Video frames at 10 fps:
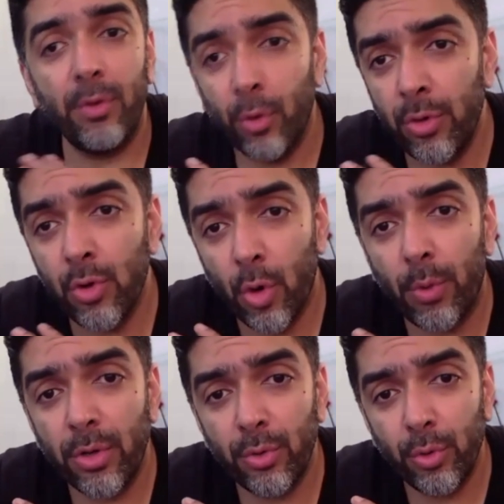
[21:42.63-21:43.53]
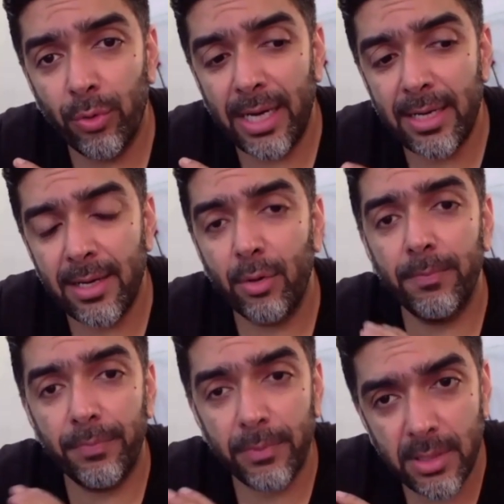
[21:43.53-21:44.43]
if you don't know what to do right
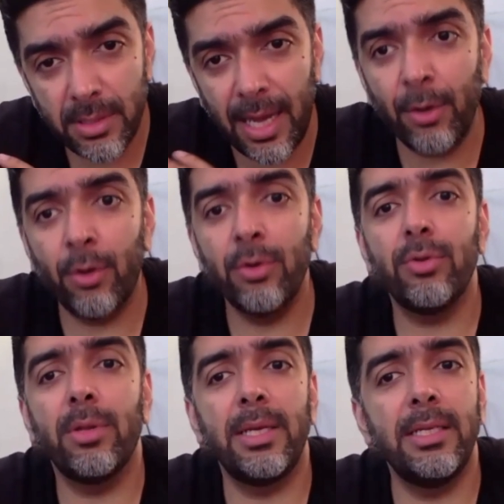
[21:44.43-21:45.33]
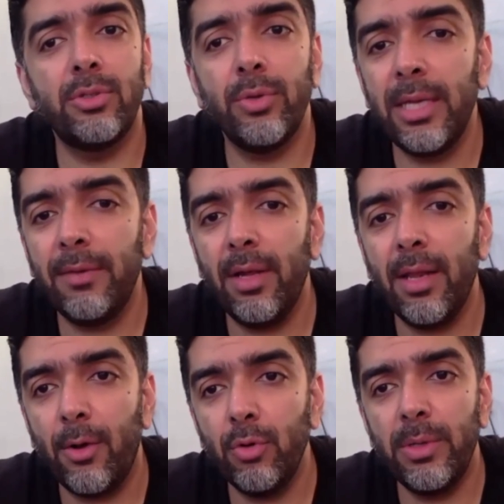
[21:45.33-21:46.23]
now, just hang on to the money. So he never
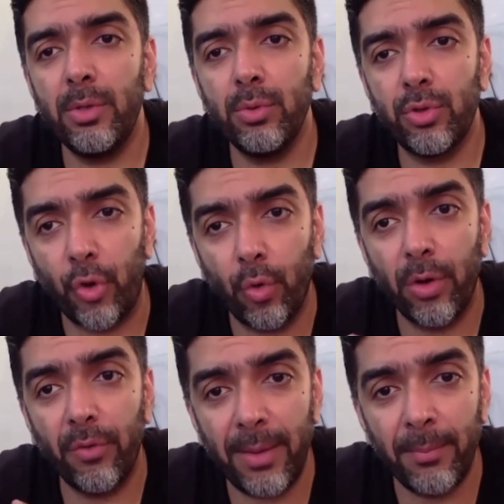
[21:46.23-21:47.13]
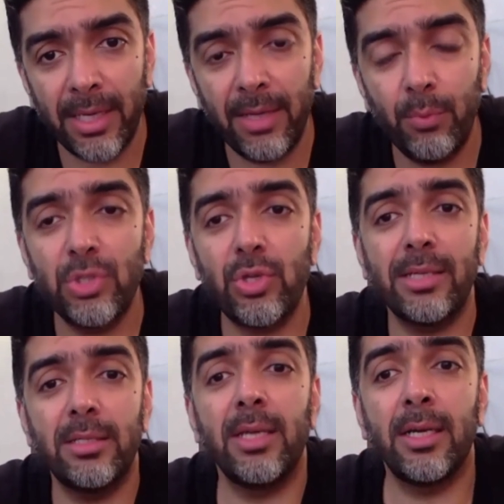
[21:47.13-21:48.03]
allowed me to throw away money, which
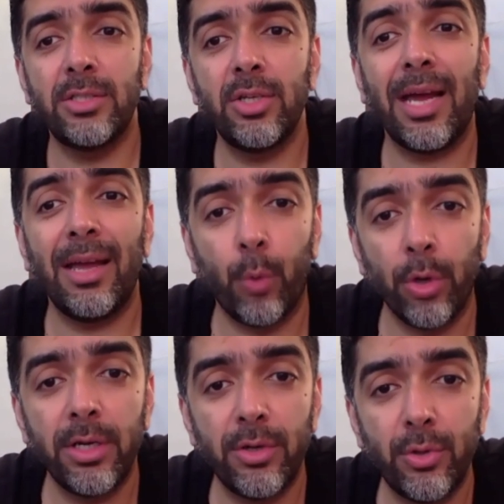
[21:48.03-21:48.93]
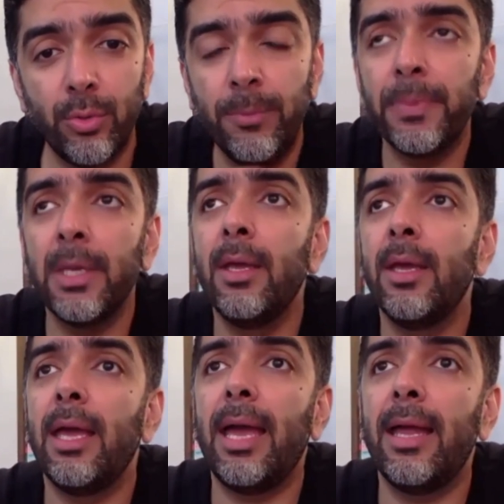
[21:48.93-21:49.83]
as a youngster I wanted to.
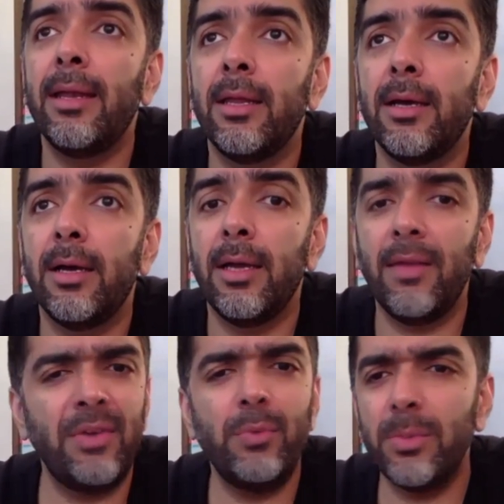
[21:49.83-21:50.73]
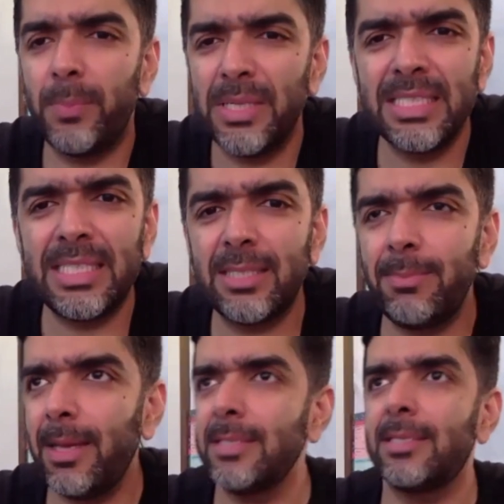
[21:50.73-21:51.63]
And if it was a business
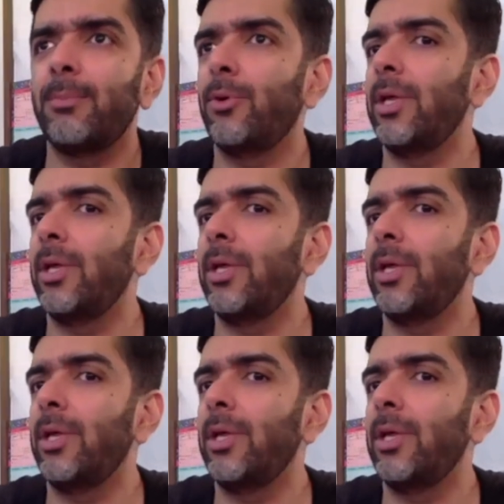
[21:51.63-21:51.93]
expense,